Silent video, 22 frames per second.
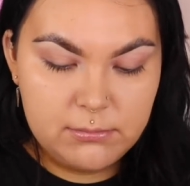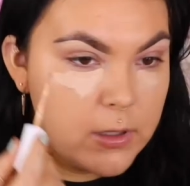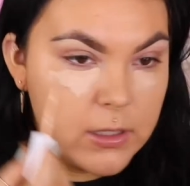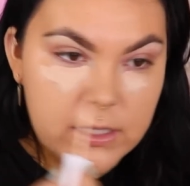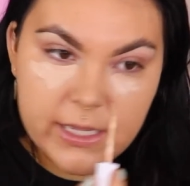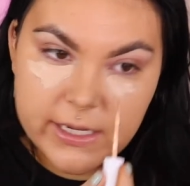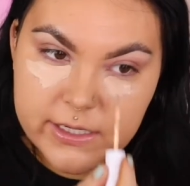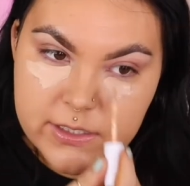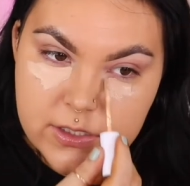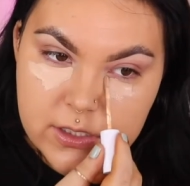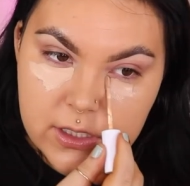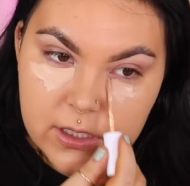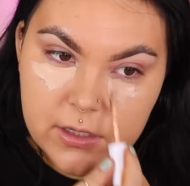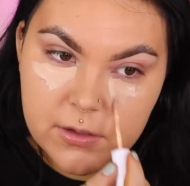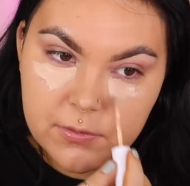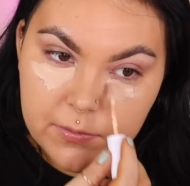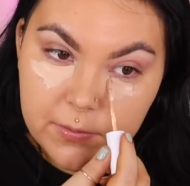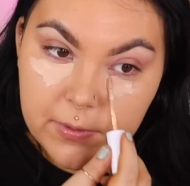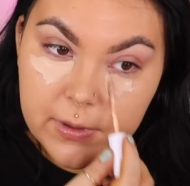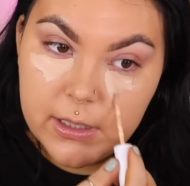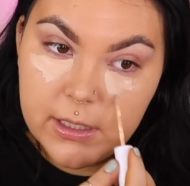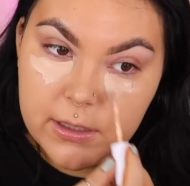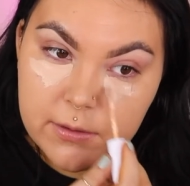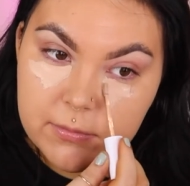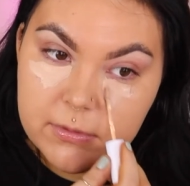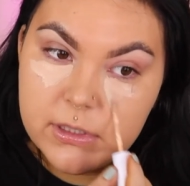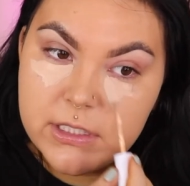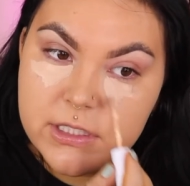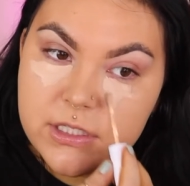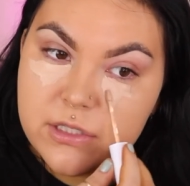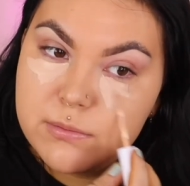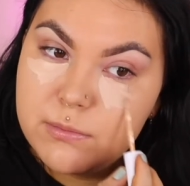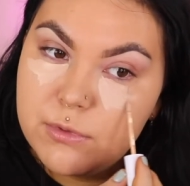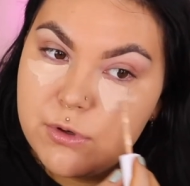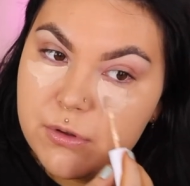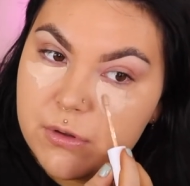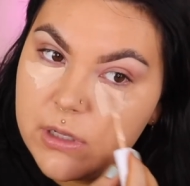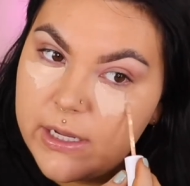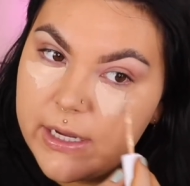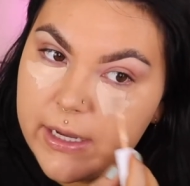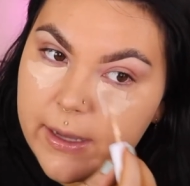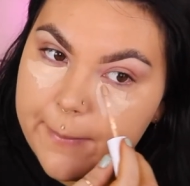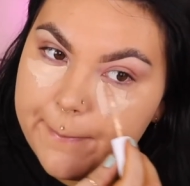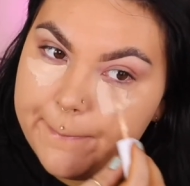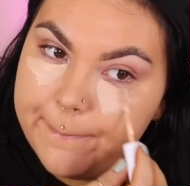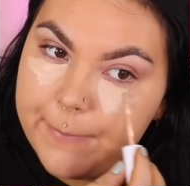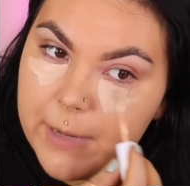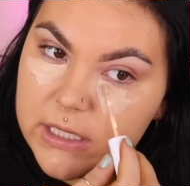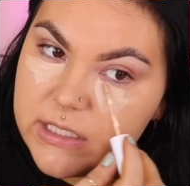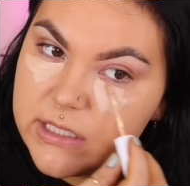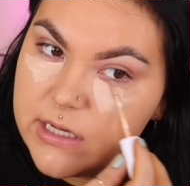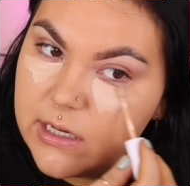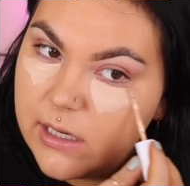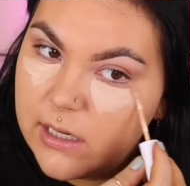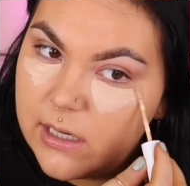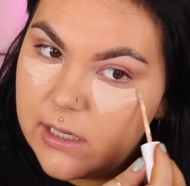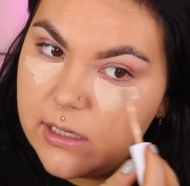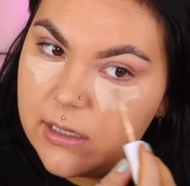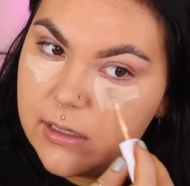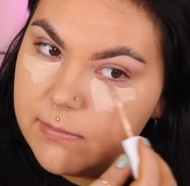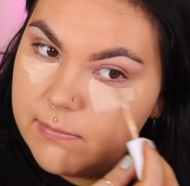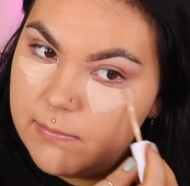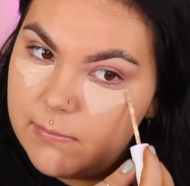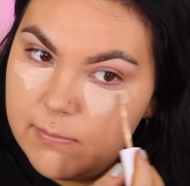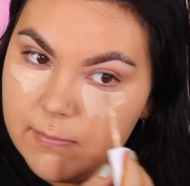Glides on really, really smooth like butter.